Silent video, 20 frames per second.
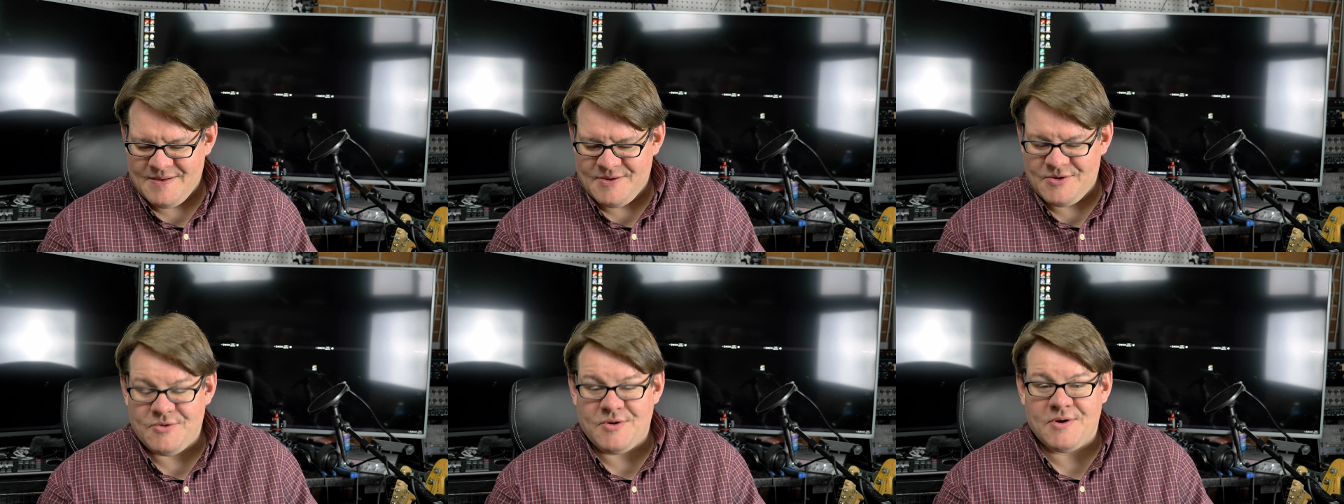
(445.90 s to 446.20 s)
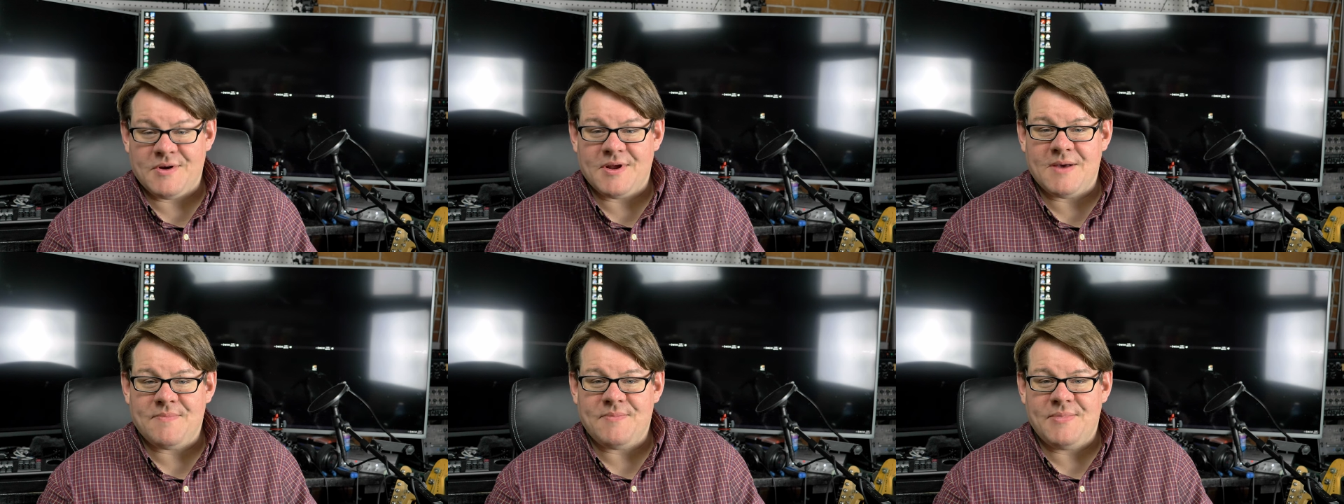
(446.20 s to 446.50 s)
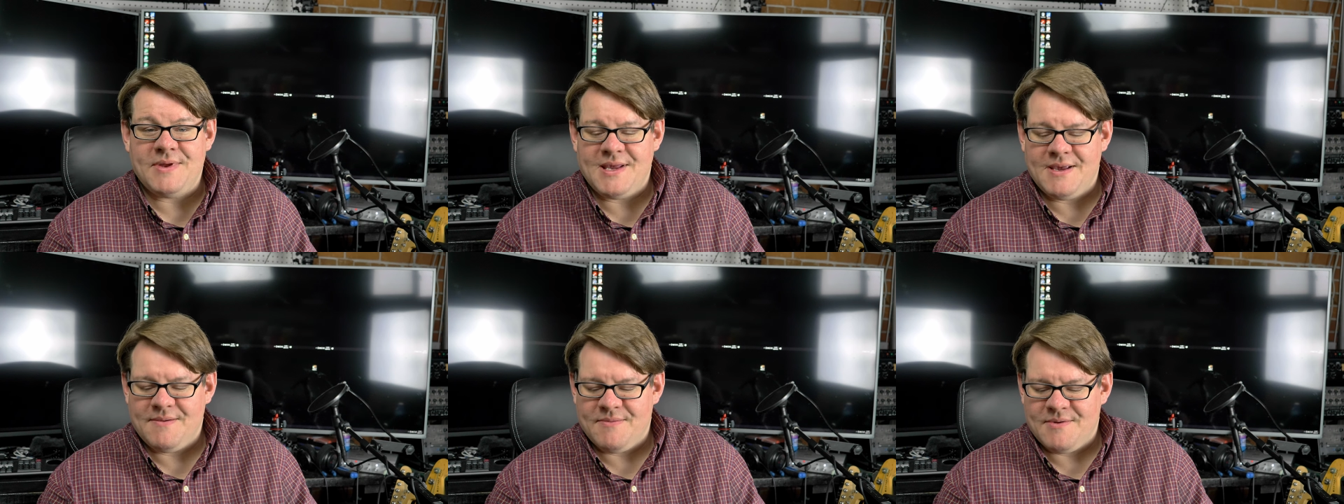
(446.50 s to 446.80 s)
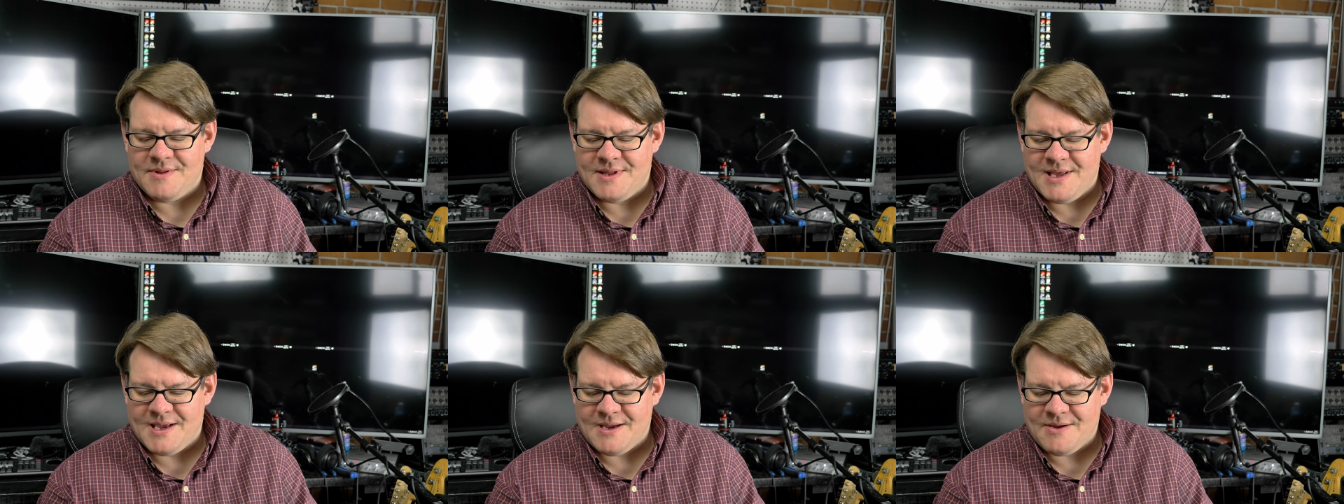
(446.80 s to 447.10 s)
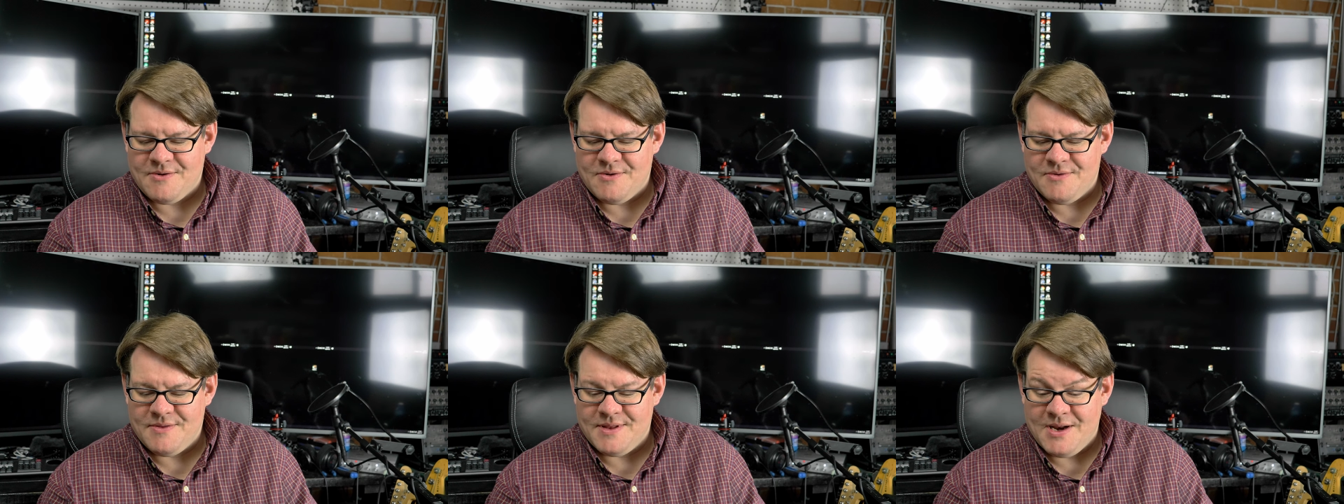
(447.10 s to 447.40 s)
due to not being able to let
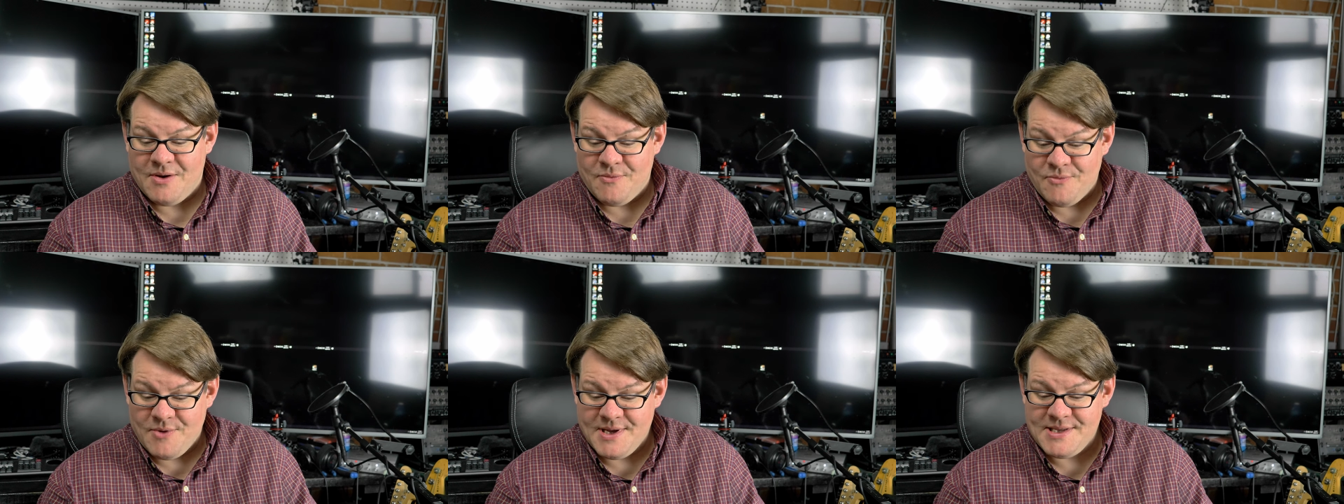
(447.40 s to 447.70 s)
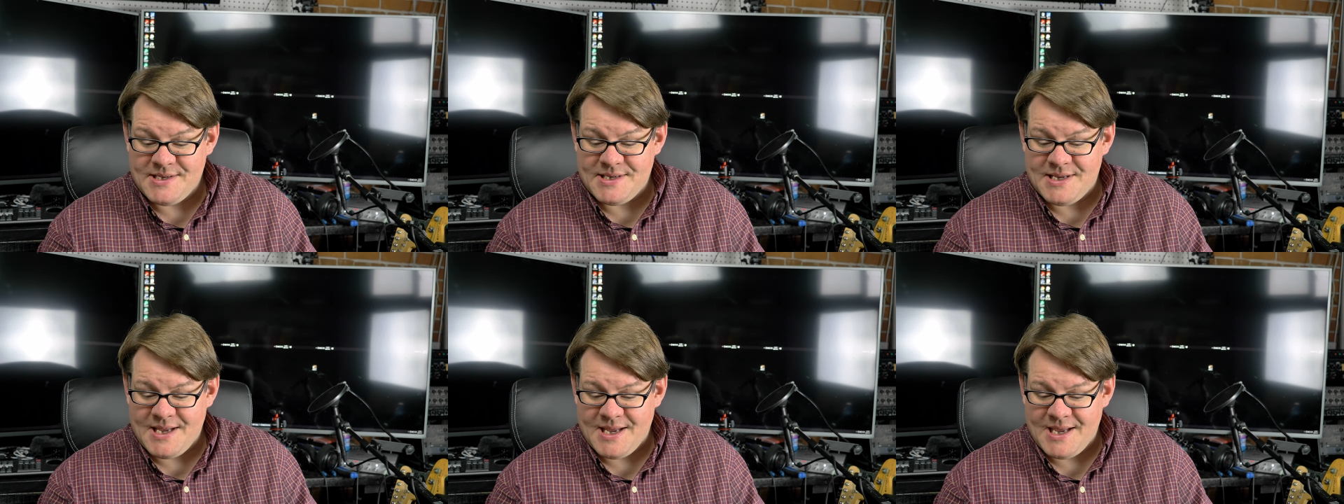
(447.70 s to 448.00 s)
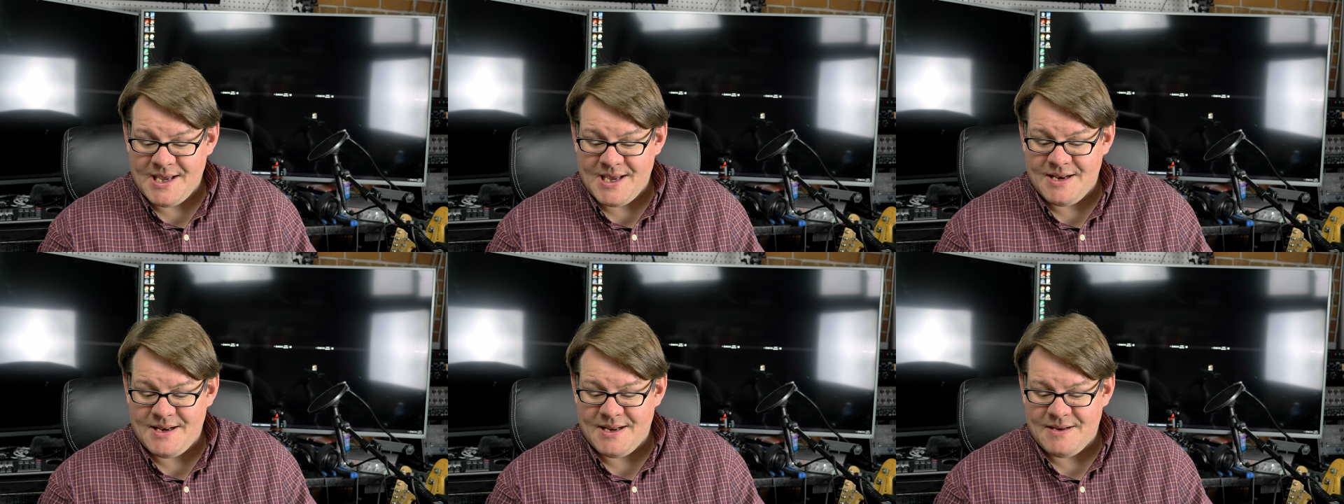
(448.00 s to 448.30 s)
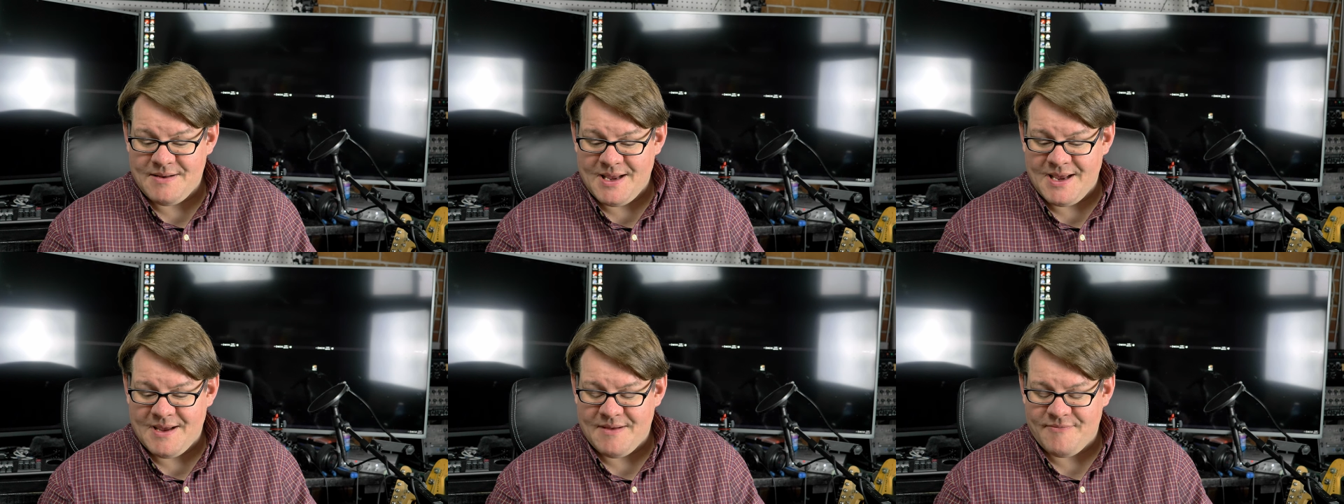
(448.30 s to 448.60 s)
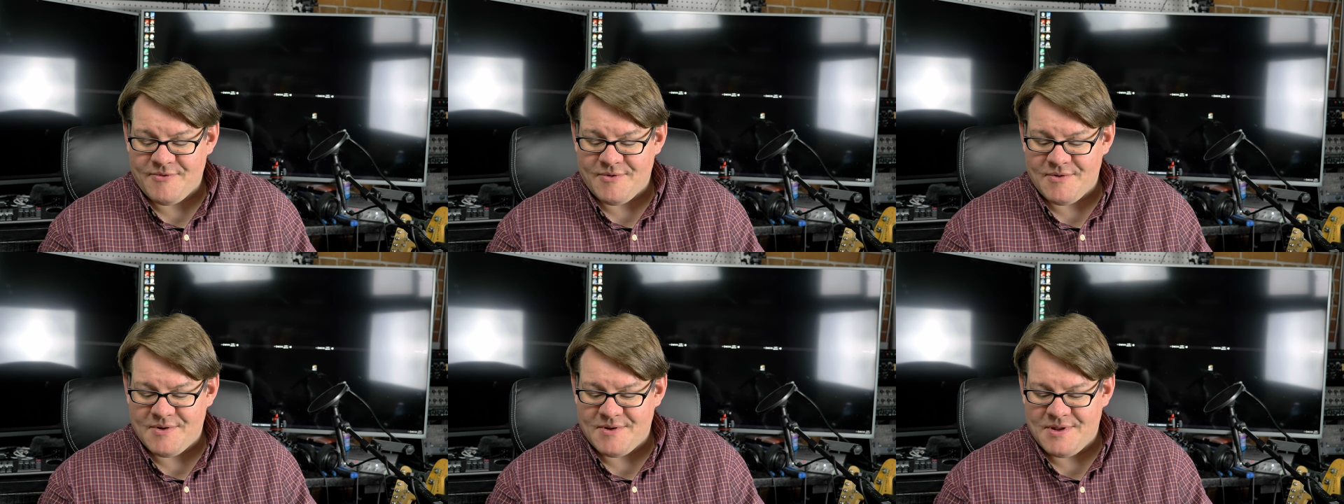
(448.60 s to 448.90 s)
go that I was ahead
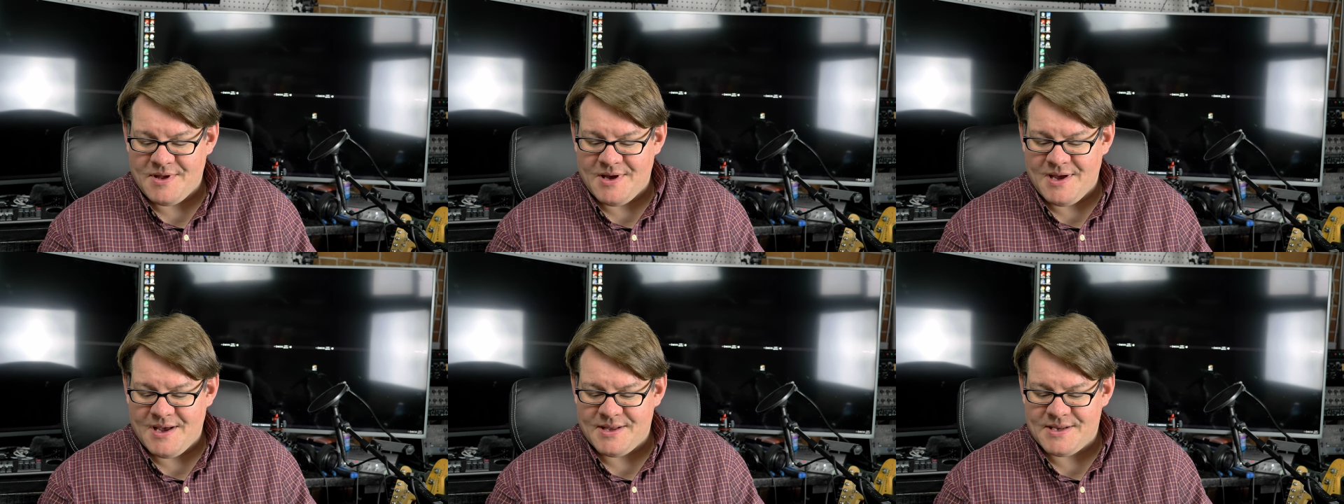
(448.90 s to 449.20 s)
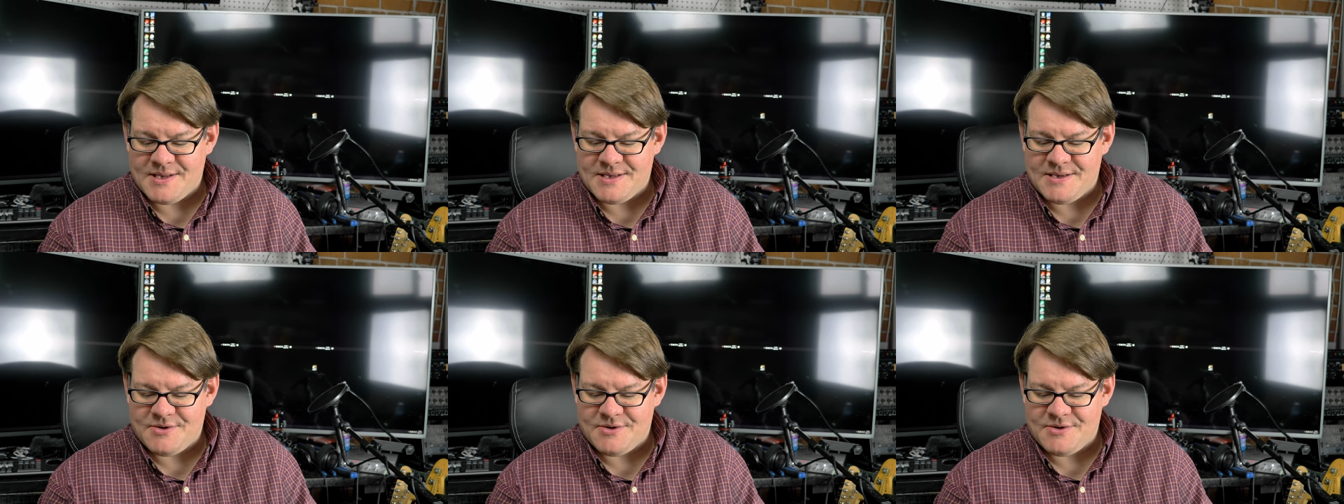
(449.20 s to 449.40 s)
after a loss,